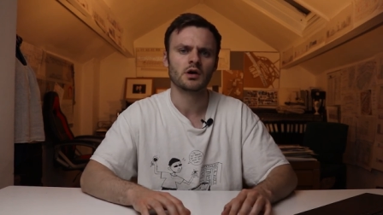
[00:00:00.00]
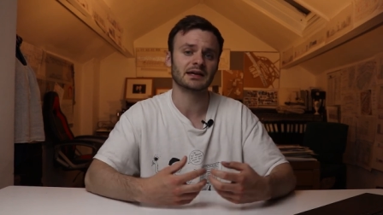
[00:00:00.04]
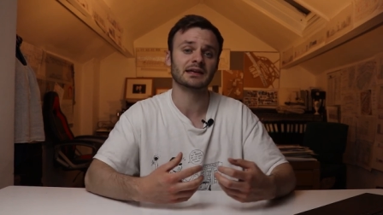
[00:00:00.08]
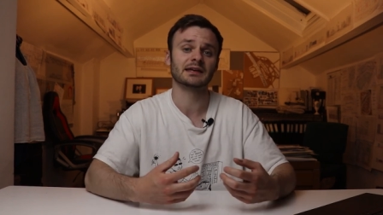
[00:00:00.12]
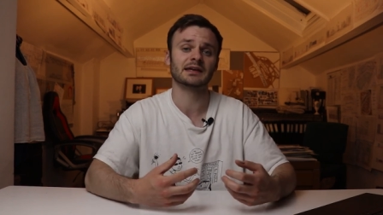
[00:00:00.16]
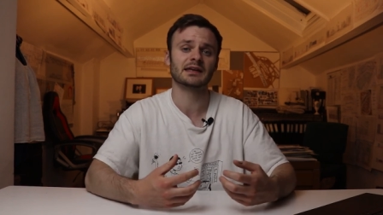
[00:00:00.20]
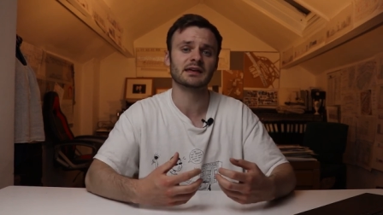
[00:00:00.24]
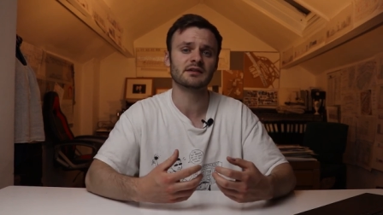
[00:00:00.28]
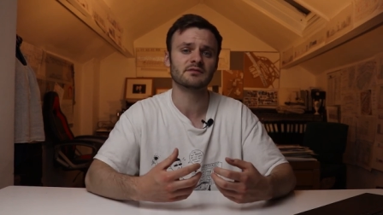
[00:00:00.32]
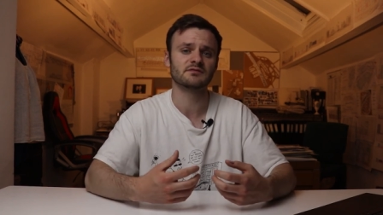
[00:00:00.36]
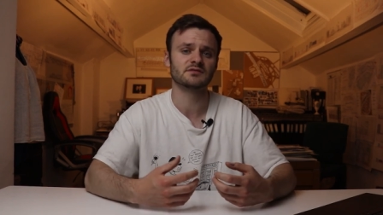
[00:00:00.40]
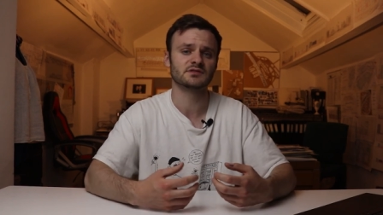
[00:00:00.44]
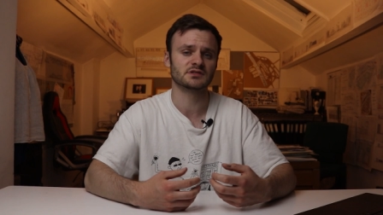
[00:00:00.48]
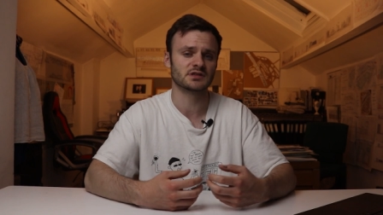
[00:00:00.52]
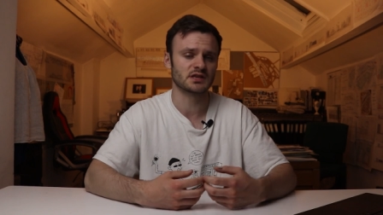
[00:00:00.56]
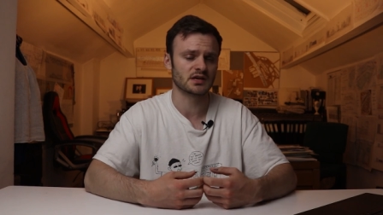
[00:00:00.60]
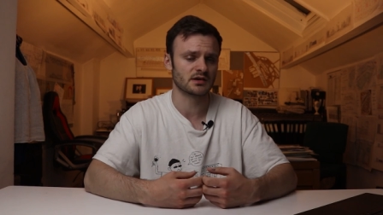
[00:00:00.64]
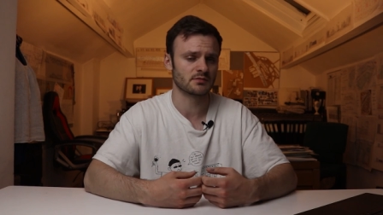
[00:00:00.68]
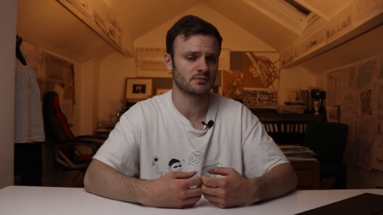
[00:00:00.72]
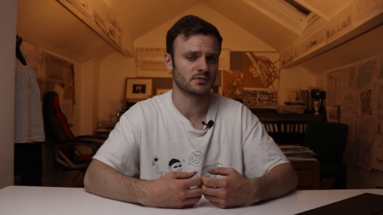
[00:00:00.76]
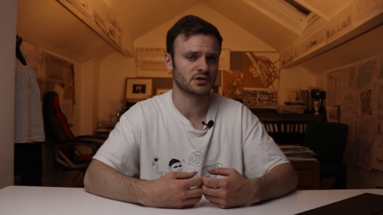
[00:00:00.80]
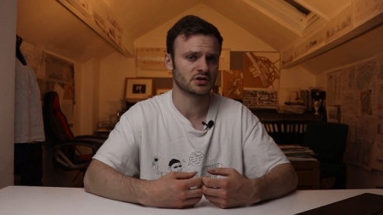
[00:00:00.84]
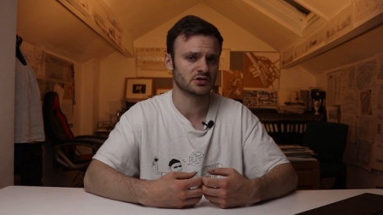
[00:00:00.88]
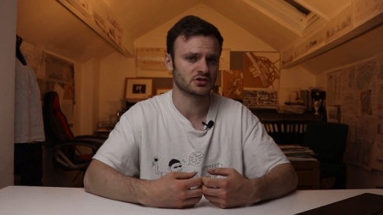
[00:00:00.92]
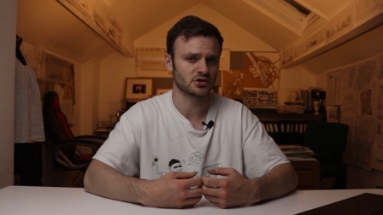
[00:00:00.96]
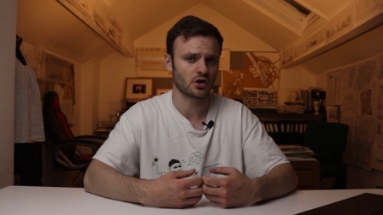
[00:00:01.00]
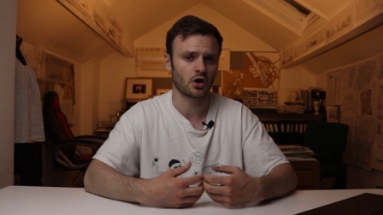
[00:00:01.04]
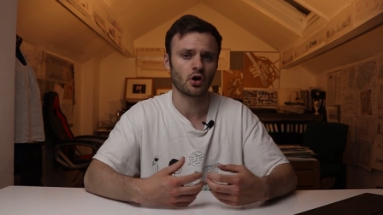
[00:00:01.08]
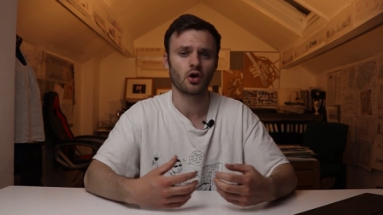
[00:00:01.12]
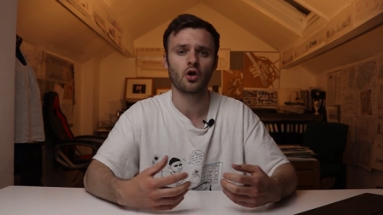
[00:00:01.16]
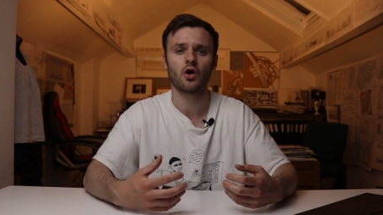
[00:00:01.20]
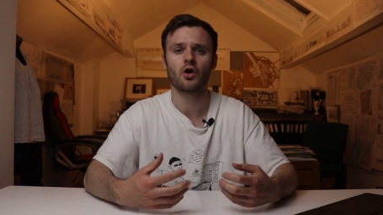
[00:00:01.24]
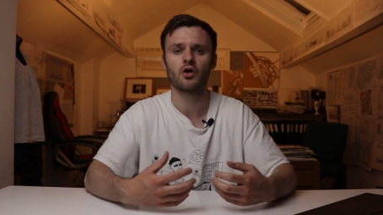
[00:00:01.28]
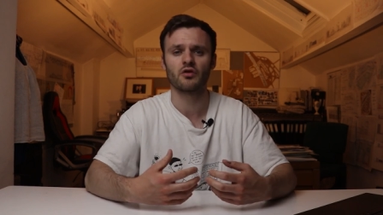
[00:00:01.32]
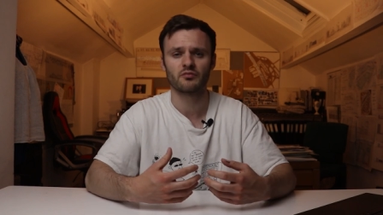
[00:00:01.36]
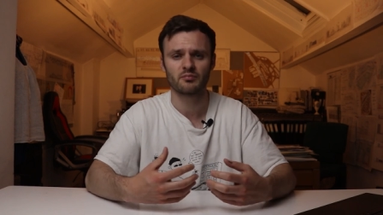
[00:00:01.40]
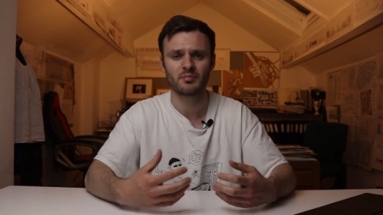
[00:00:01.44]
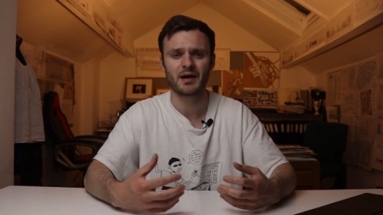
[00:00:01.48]
and gives the image a
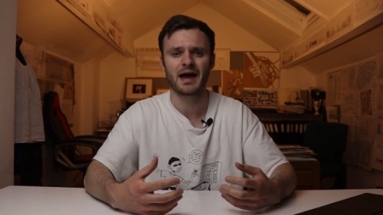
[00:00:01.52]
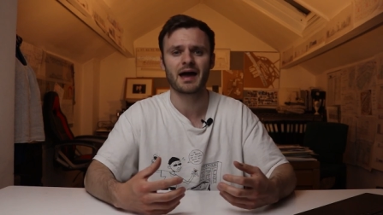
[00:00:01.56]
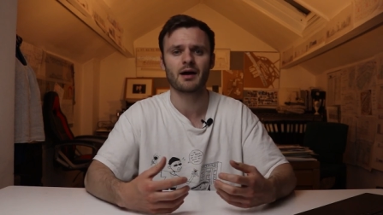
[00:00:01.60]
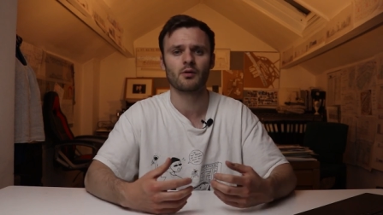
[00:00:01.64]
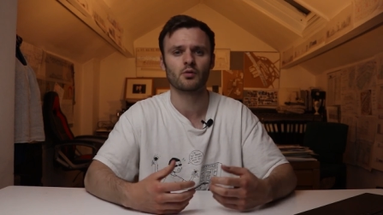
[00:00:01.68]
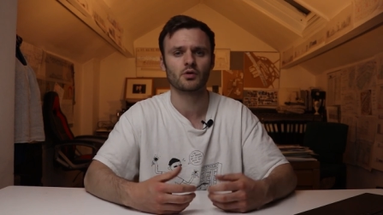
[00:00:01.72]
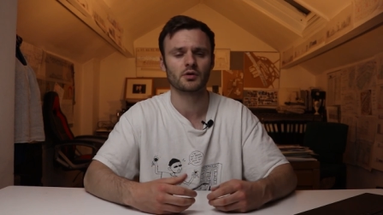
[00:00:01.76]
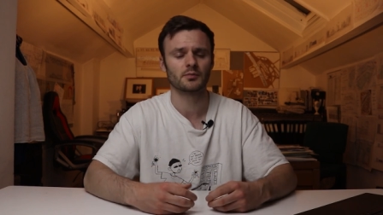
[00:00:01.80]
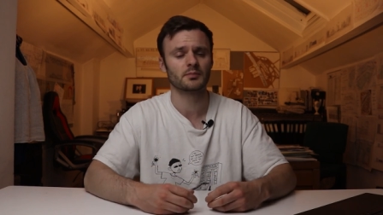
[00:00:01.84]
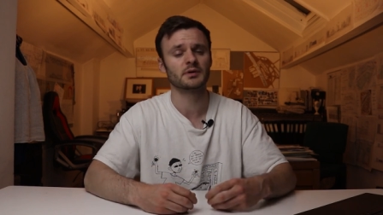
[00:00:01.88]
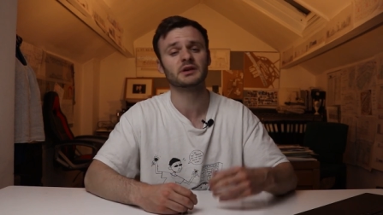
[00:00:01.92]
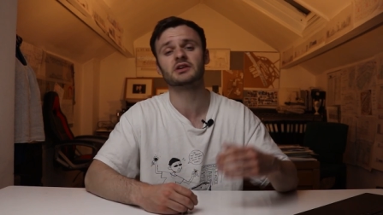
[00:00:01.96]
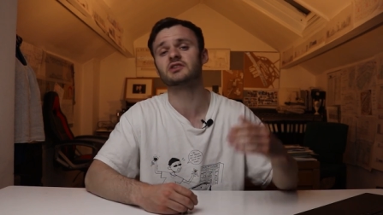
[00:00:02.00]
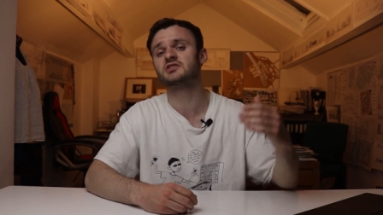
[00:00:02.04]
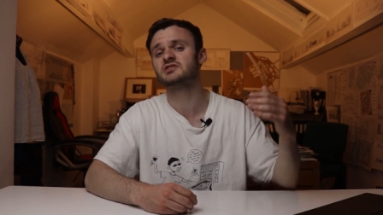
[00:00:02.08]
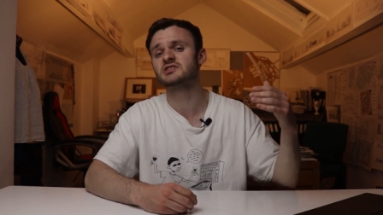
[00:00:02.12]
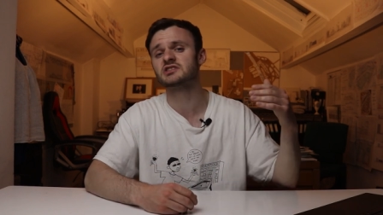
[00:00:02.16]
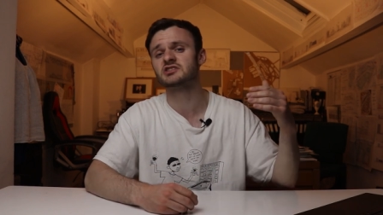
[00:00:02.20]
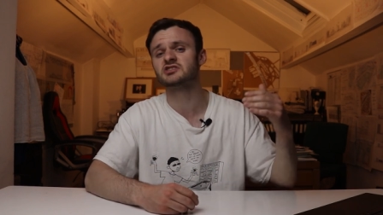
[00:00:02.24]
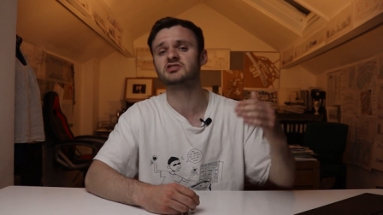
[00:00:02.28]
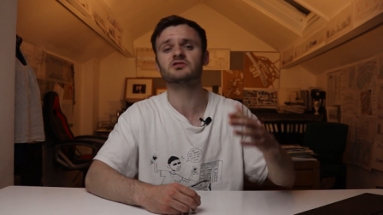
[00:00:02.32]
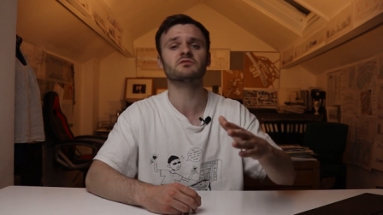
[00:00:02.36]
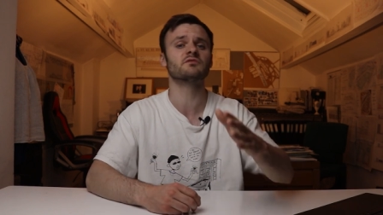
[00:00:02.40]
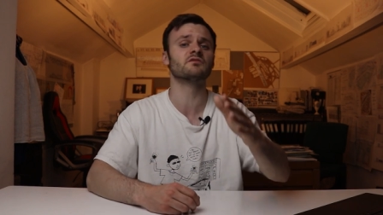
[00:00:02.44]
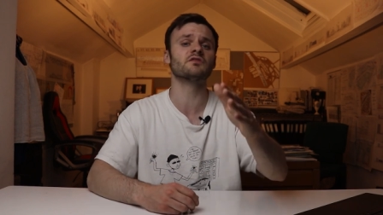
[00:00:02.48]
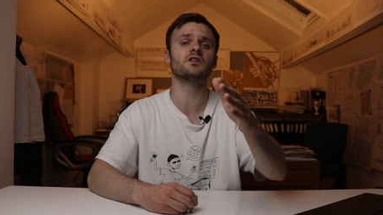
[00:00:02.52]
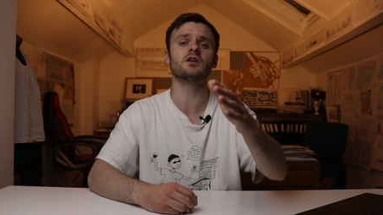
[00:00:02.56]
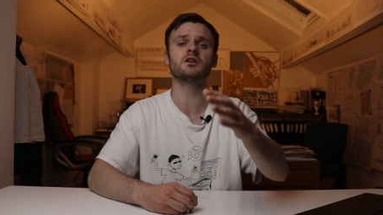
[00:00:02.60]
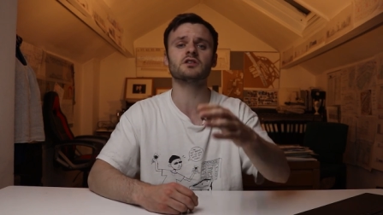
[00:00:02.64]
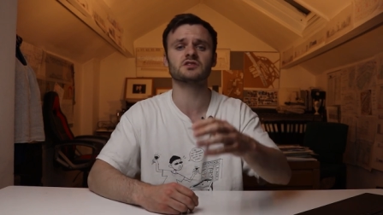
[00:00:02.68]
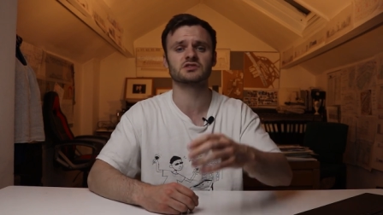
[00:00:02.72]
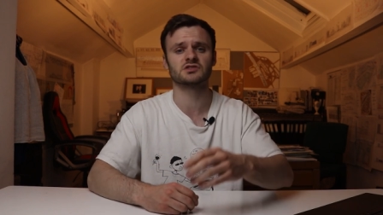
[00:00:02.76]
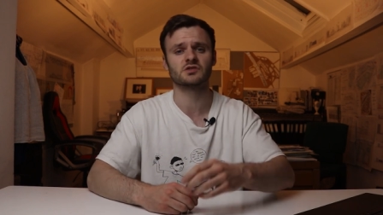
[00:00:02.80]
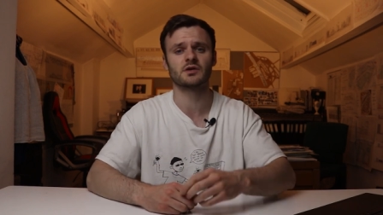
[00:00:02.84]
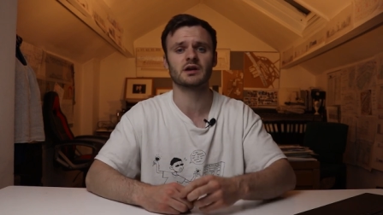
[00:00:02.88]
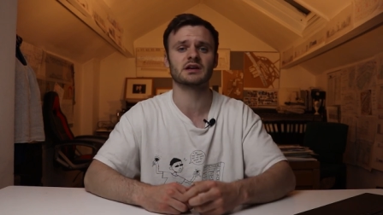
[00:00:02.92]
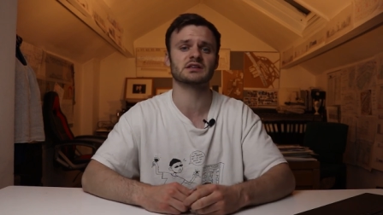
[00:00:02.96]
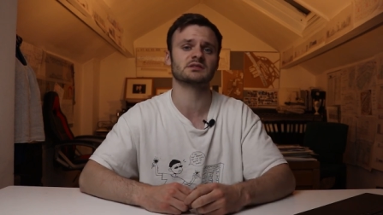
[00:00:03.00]
lot of power because it
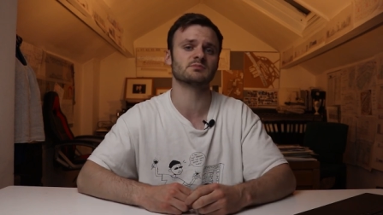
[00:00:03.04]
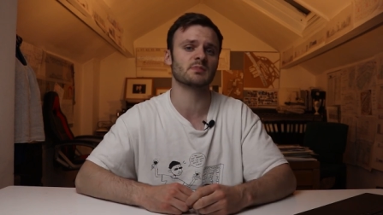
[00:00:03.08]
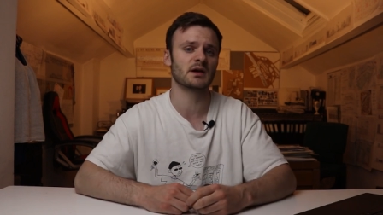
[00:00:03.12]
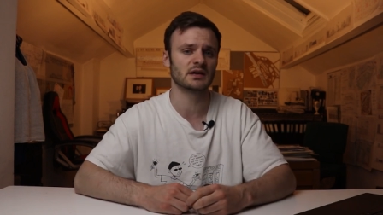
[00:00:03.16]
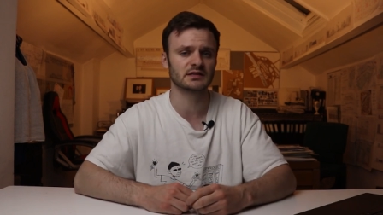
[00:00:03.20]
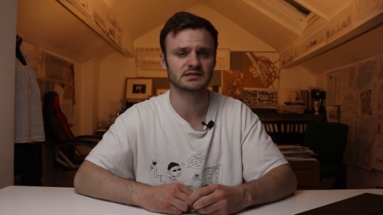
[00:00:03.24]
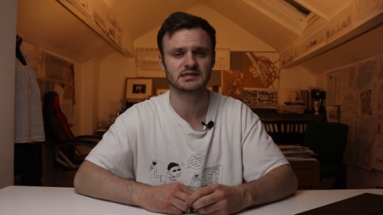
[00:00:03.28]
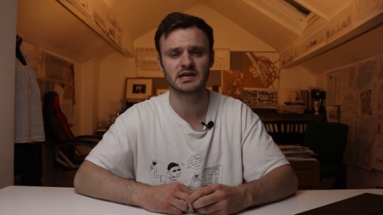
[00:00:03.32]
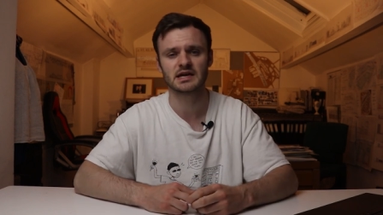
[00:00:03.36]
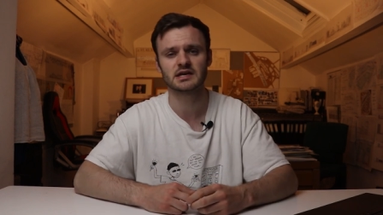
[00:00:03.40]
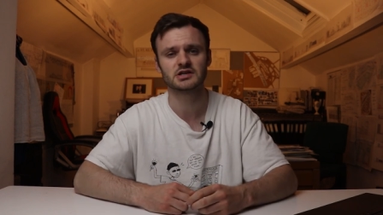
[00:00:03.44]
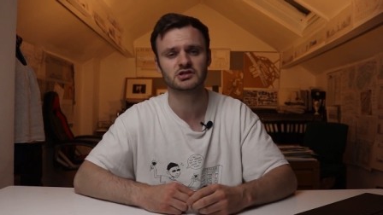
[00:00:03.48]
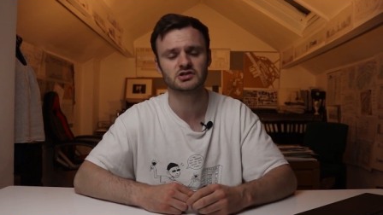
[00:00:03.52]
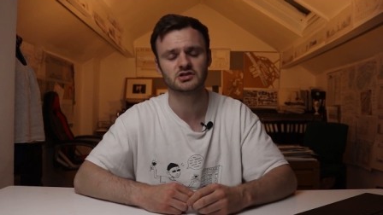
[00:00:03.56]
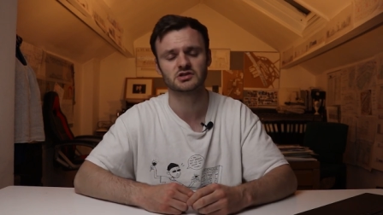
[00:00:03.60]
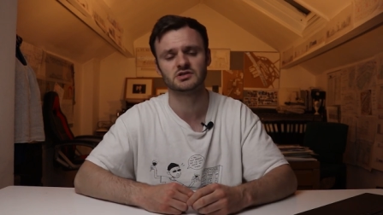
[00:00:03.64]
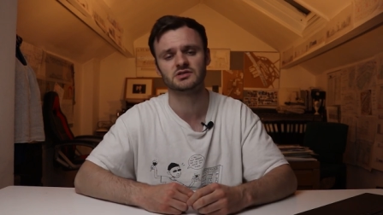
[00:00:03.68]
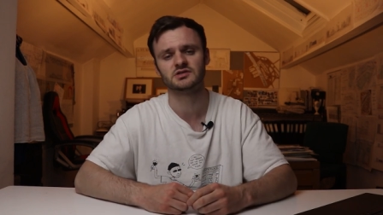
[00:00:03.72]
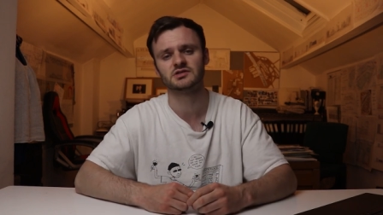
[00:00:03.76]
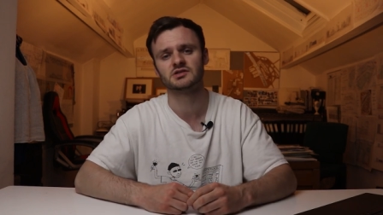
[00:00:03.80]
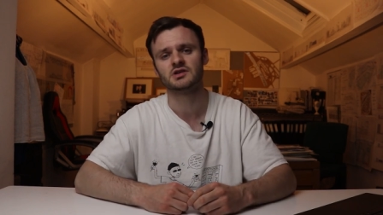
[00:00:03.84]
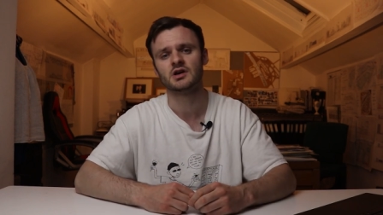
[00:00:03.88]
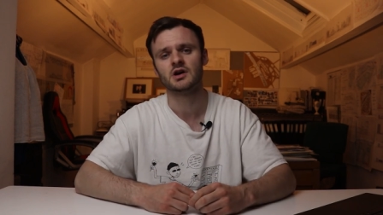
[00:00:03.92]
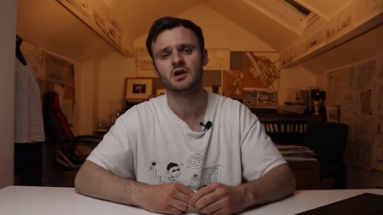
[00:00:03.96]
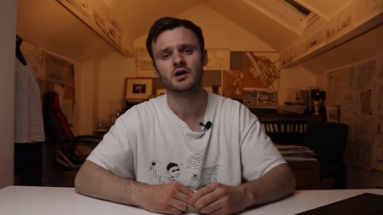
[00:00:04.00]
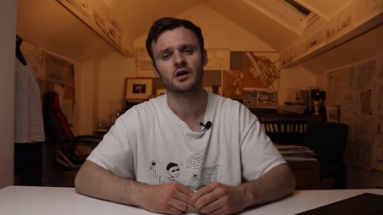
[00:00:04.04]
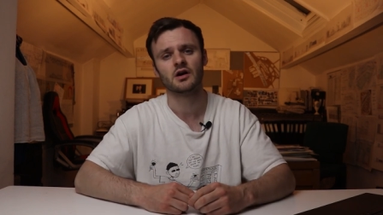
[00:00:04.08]
subverts your expectations